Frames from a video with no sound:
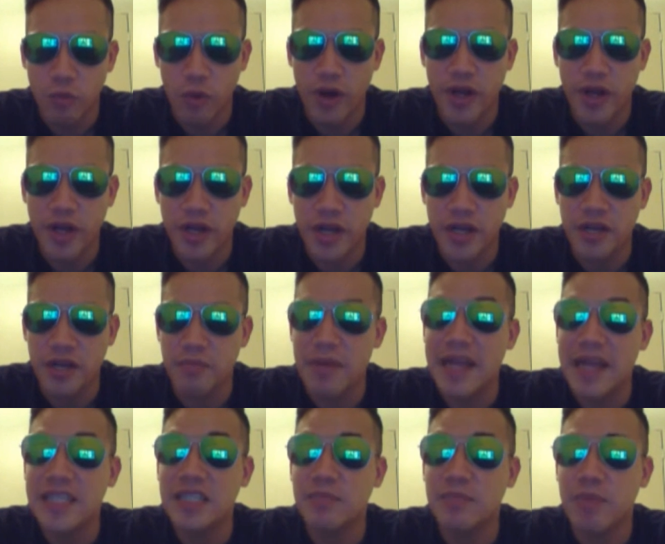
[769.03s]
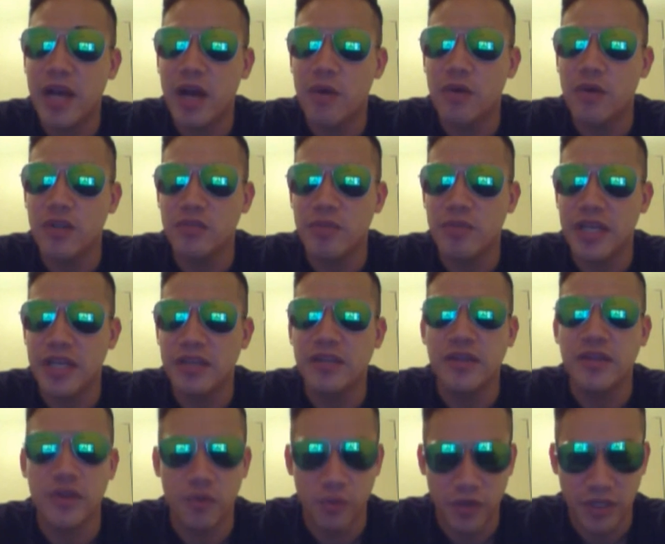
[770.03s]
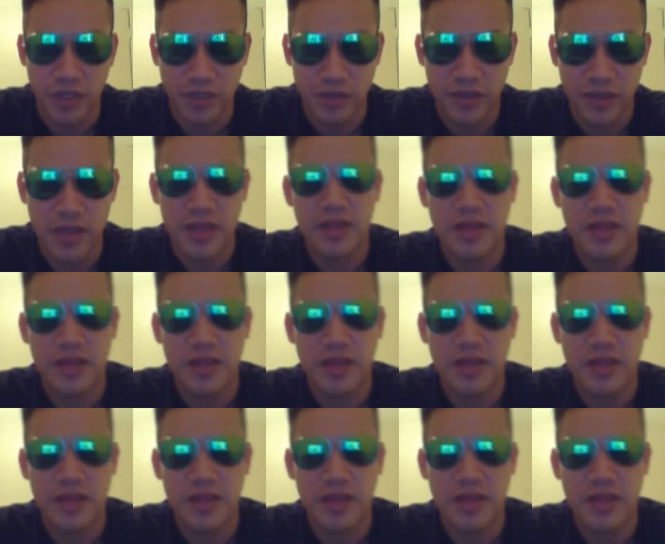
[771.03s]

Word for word: working on your magic powers, man. They're real.